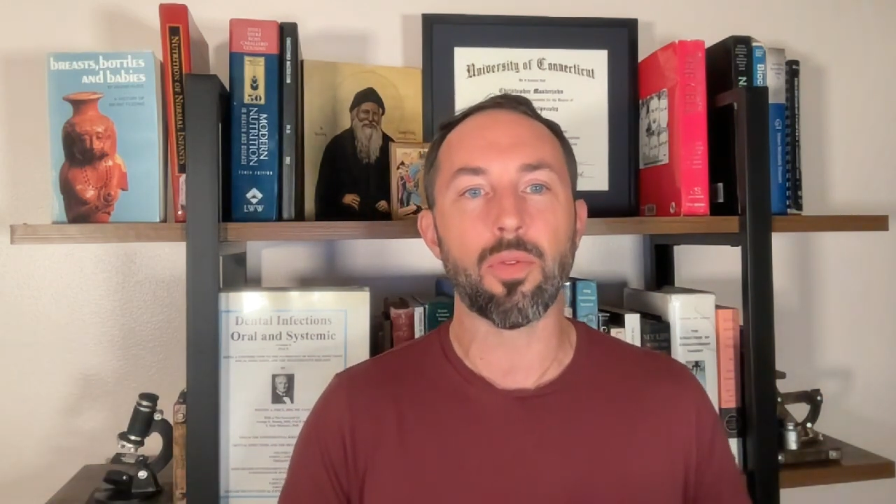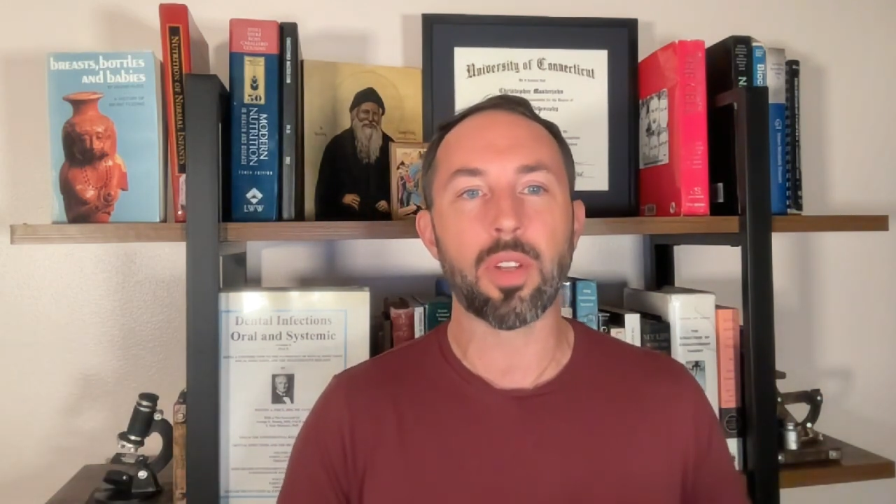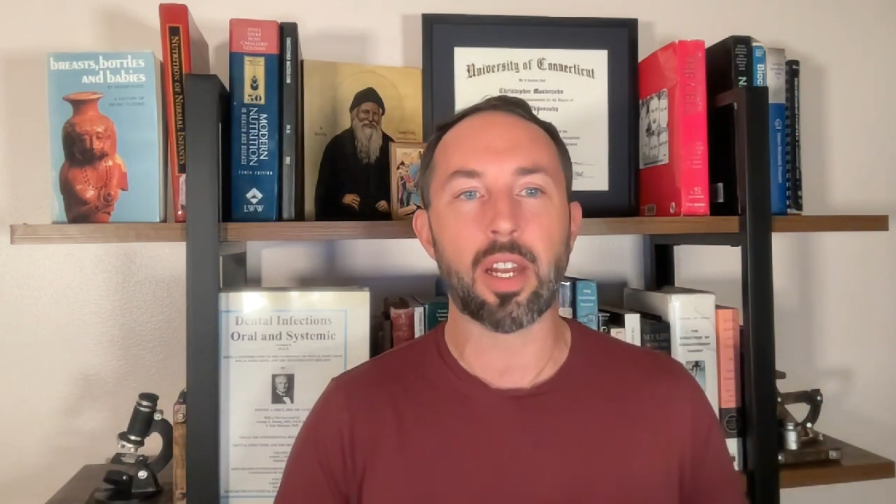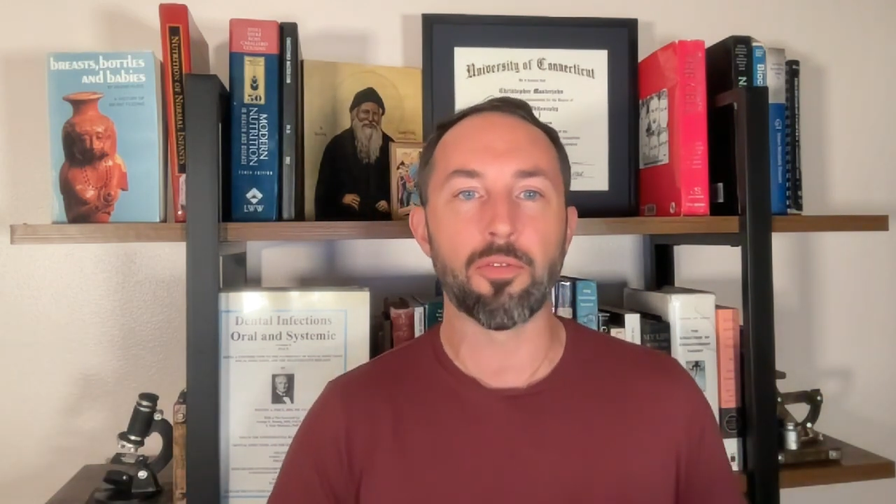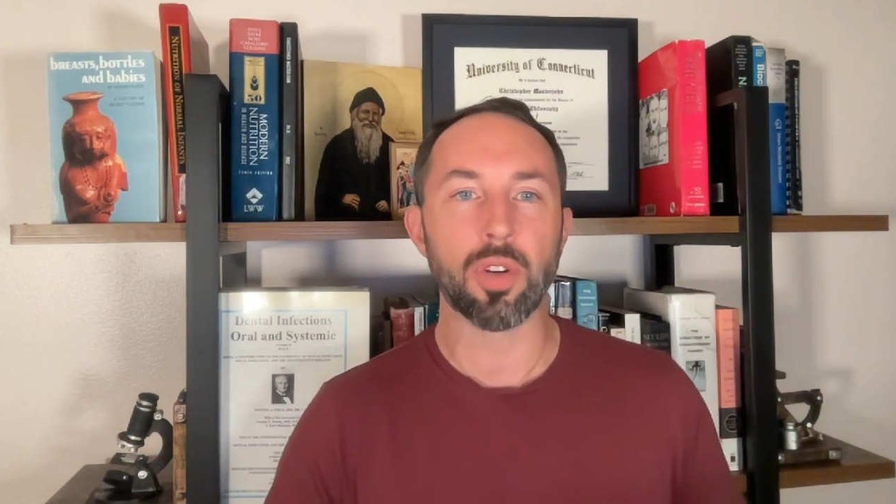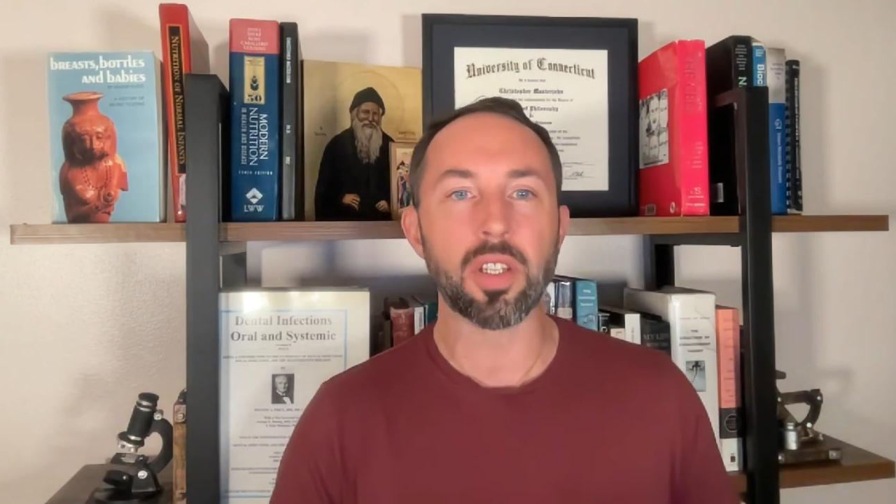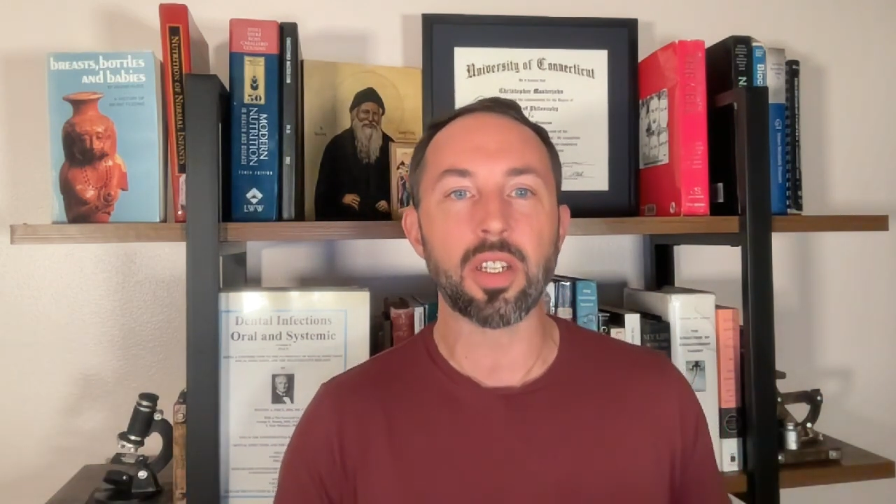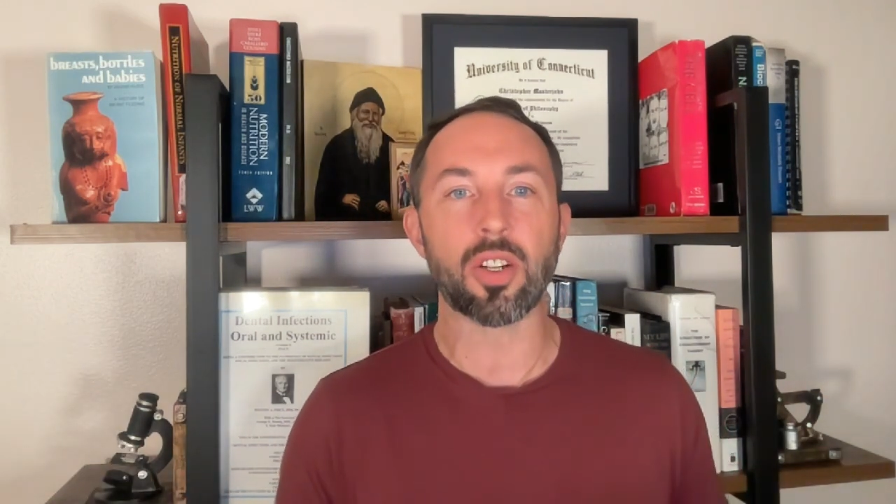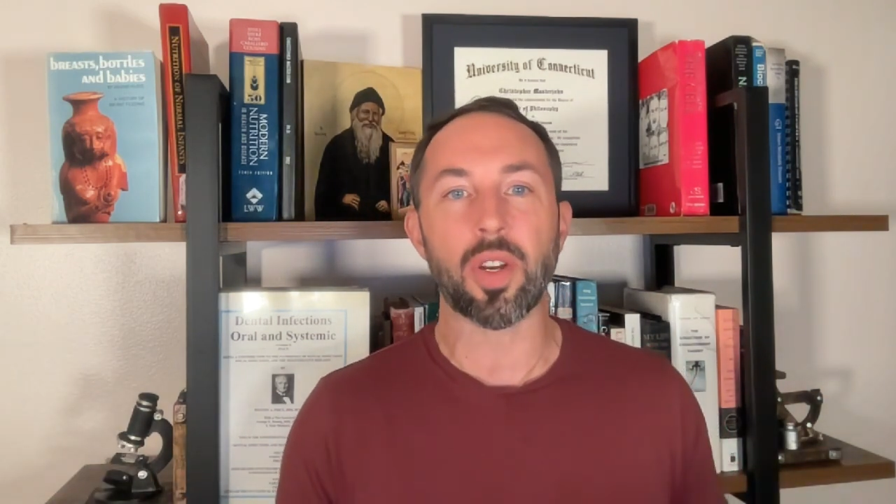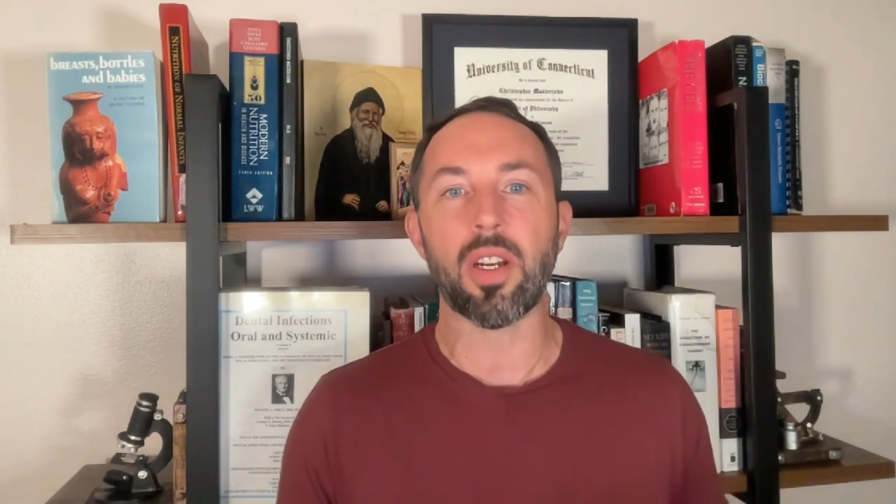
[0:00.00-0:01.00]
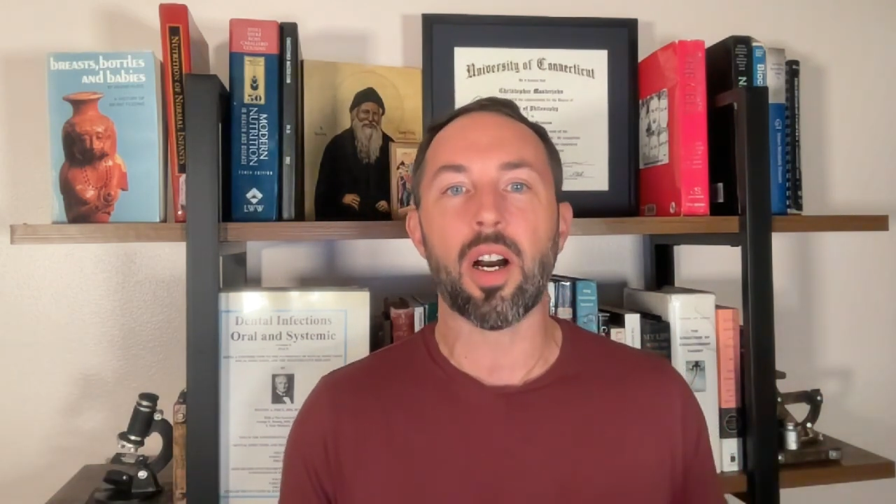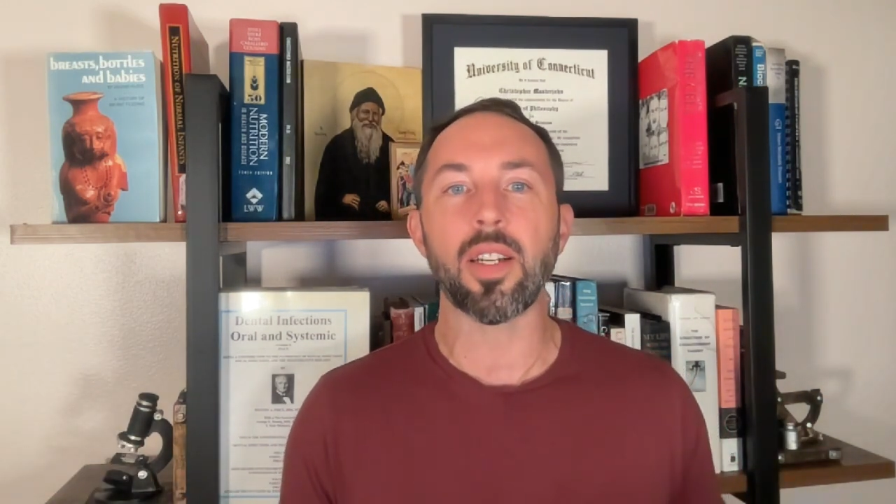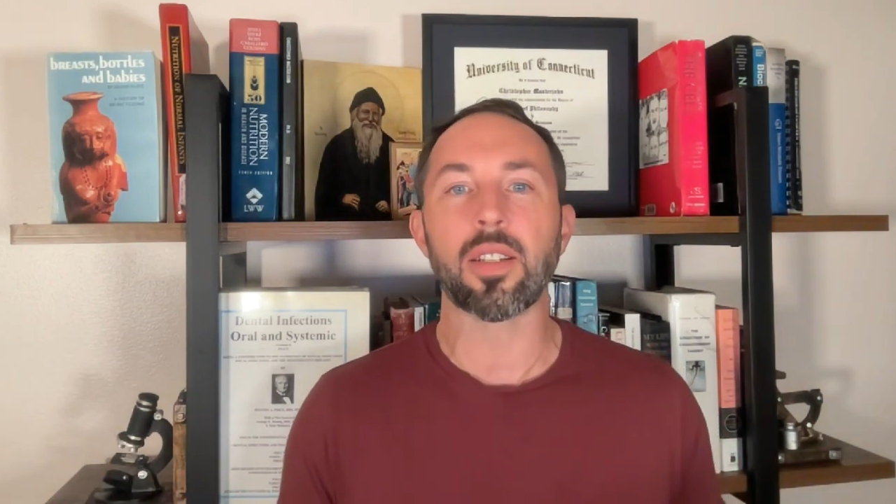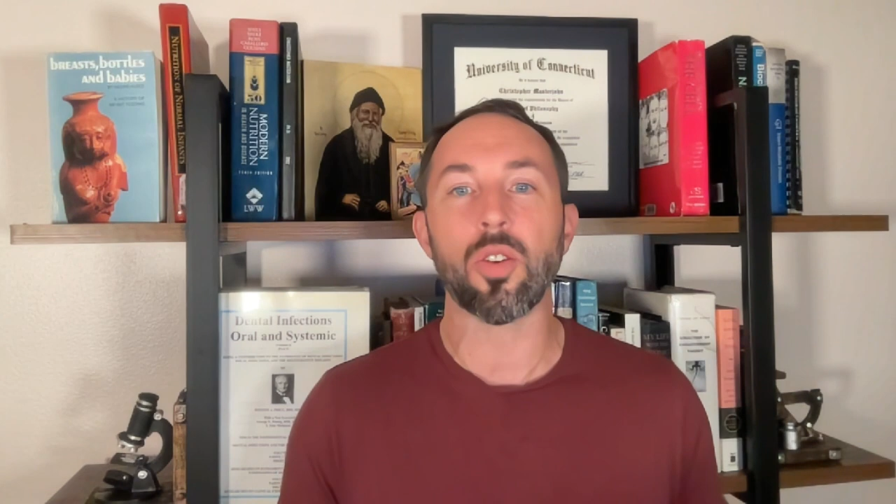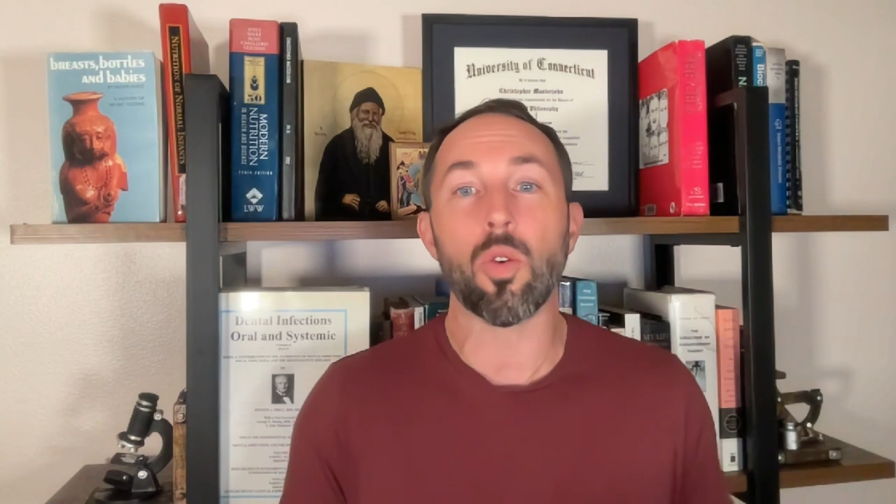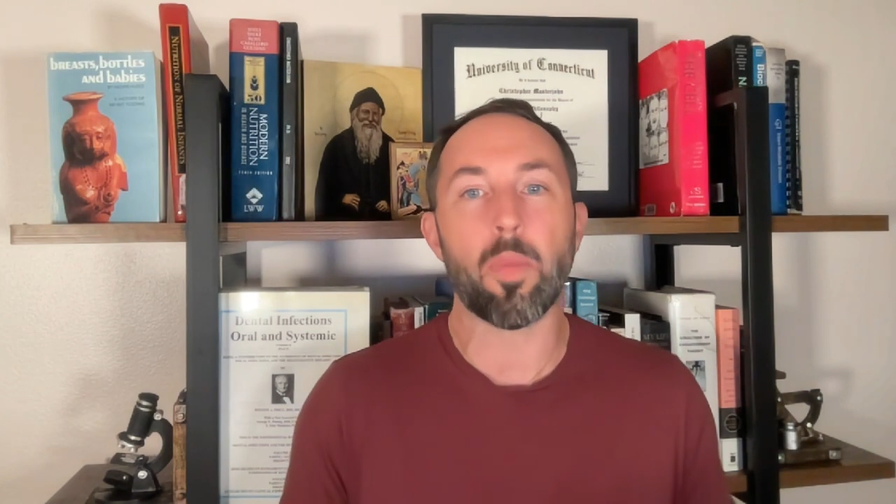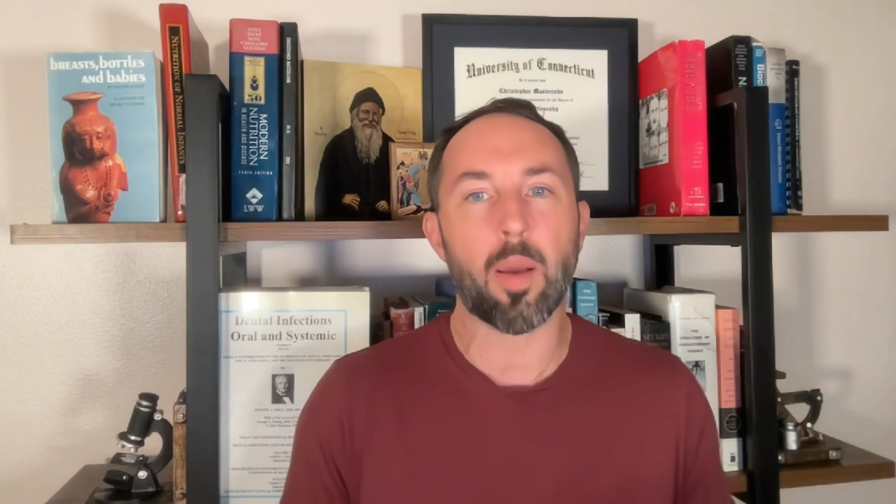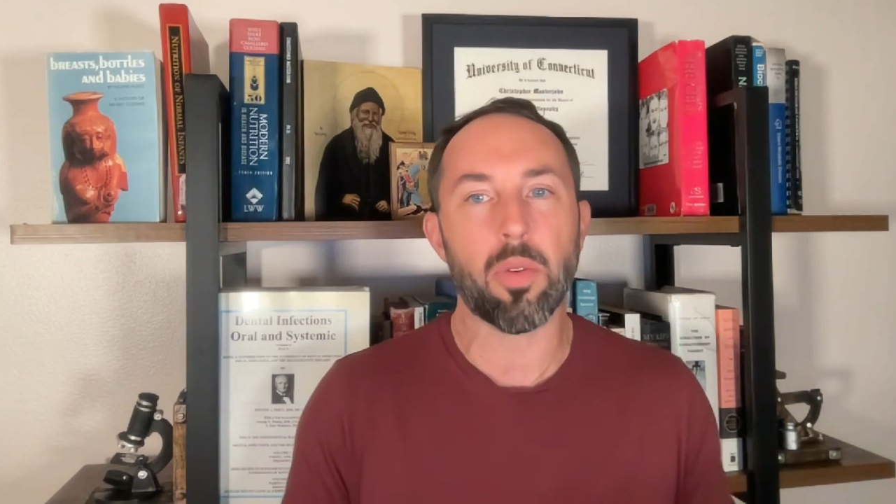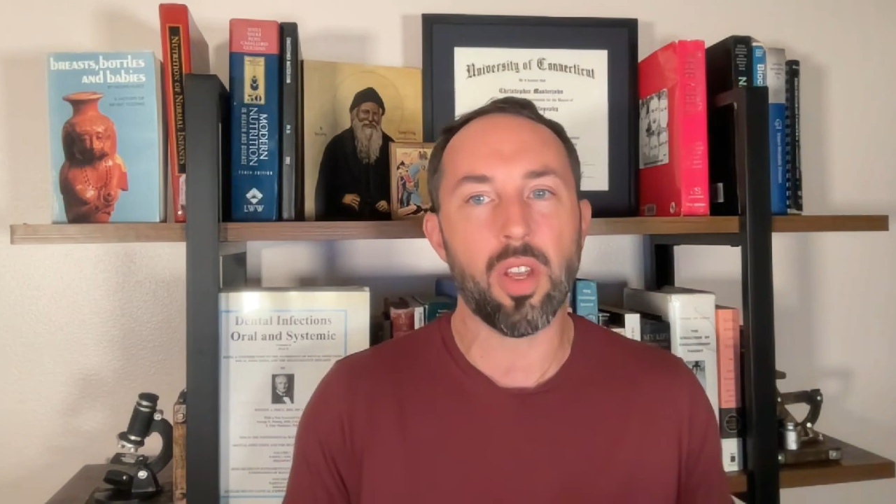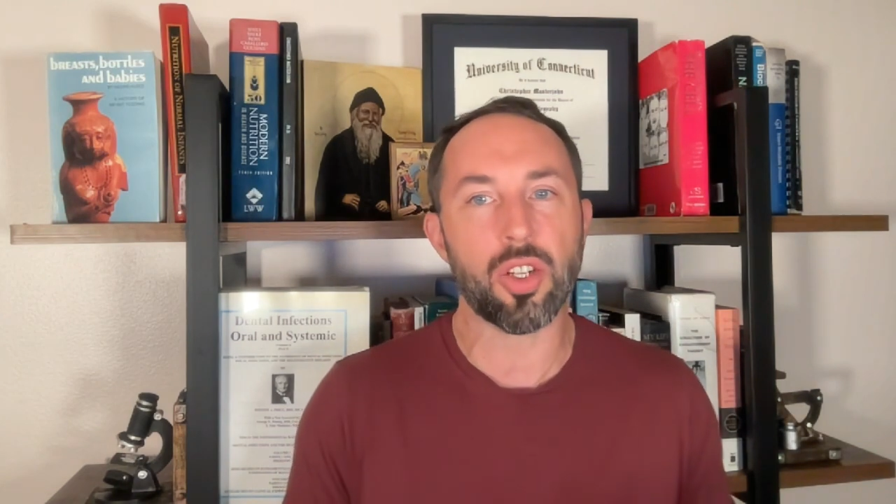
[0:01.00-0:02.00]
that have risen to great heights in the whole
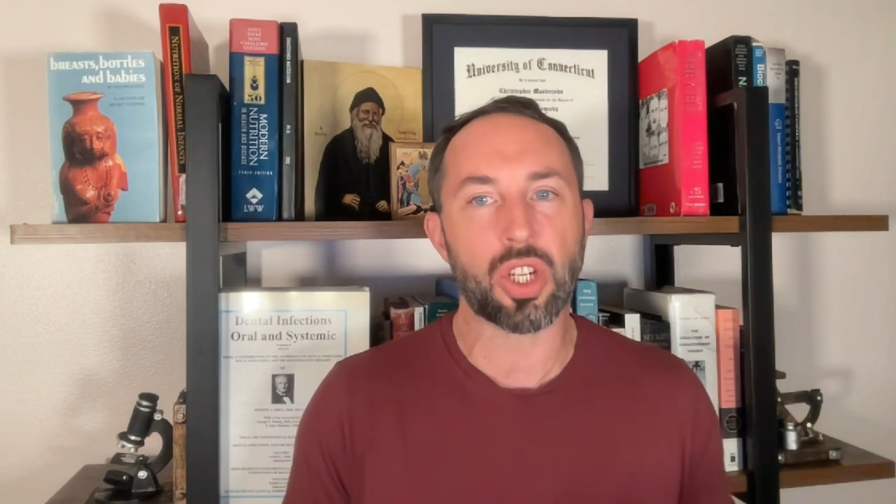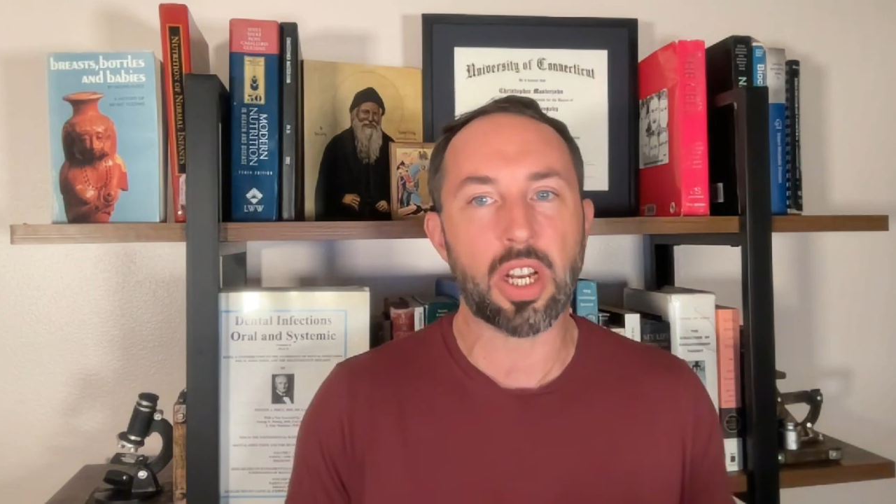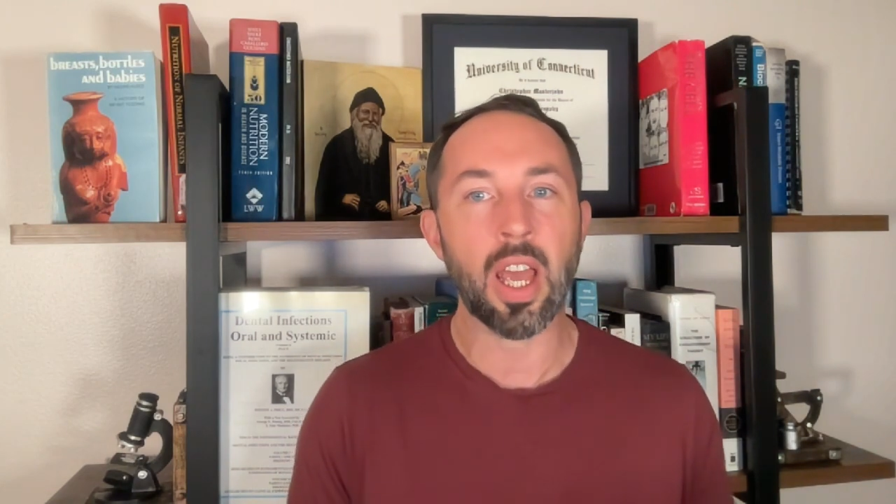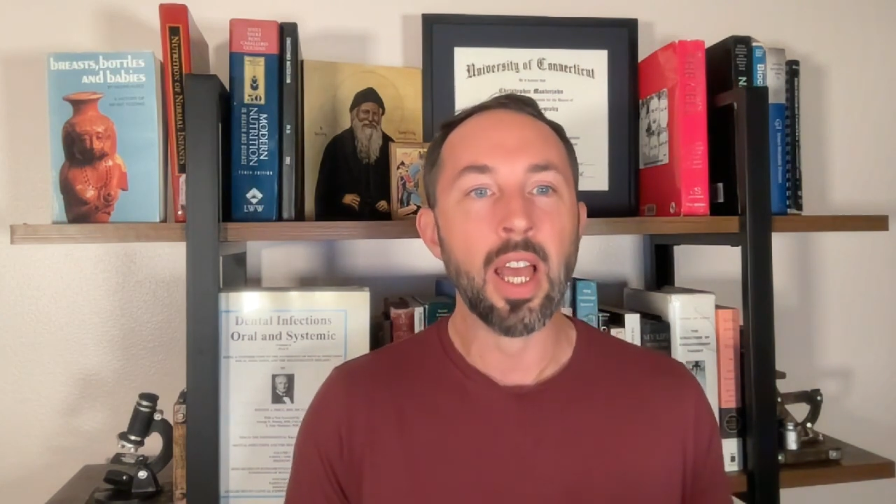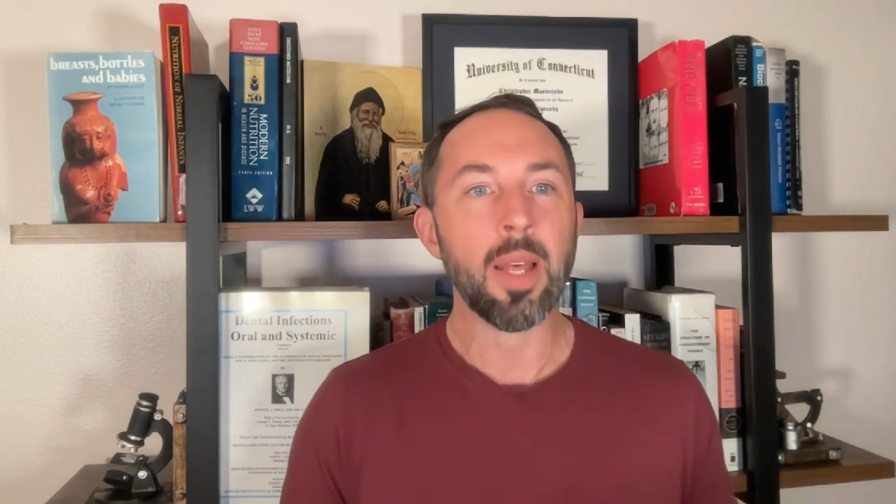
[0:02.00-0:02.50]
population,